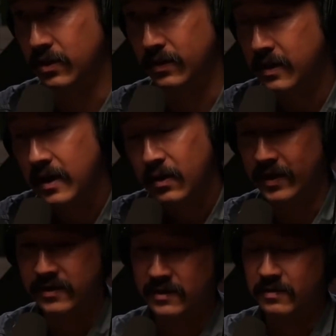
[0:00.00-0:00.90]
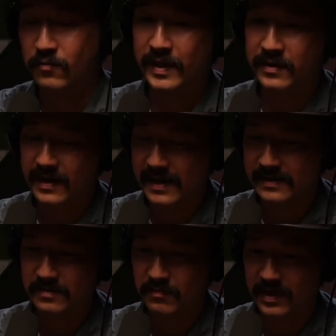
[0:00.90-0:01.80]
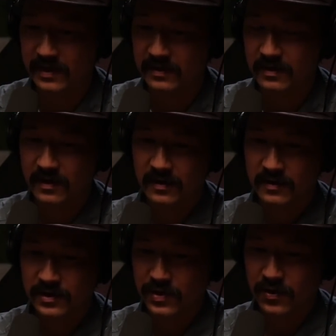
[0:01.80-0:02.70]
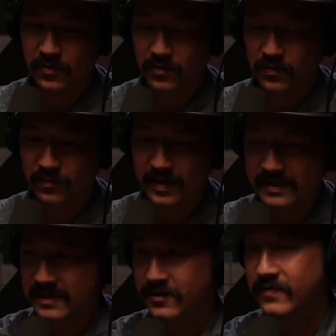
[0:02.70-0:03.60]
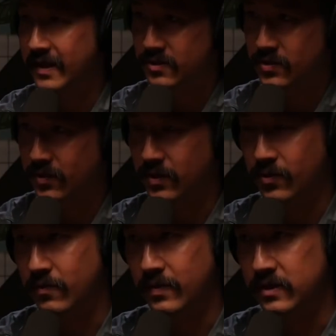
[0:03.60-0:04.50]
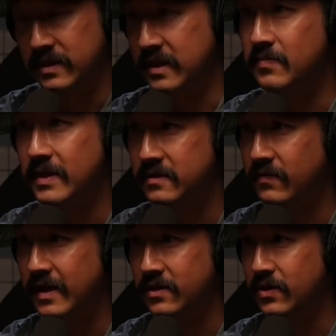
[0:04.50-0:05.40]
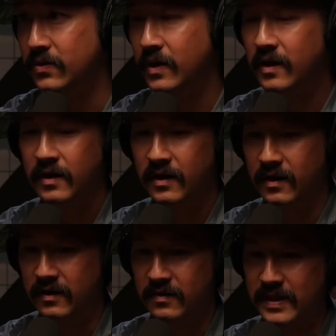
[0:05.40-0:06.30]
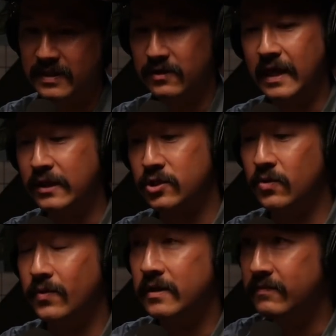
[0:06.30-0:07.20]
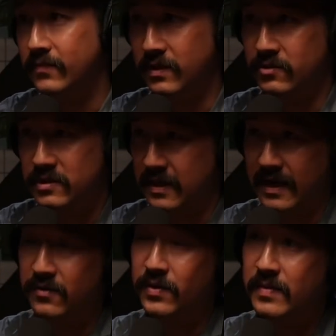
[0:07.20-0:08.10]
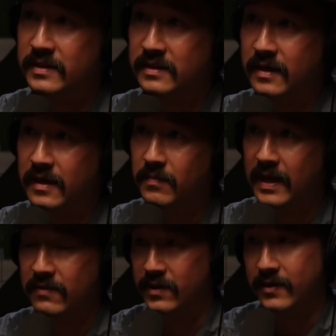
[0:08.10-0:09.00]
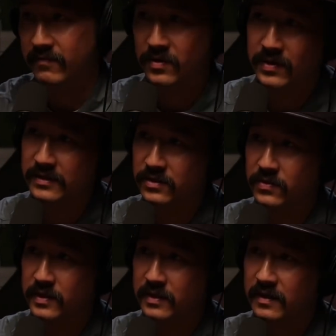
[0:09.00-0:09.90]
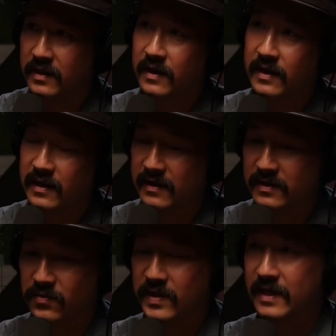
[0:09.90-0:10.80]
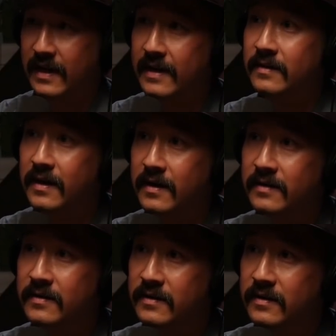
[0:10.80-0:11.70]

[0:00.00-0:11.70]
know, right. whether, whether it has a big, you know, monetary value to it or a sentimental value, um, and they they just don't want to. They're just like, I don't want to mess it up. I'd rather have you guys do it, and so we get that a lot.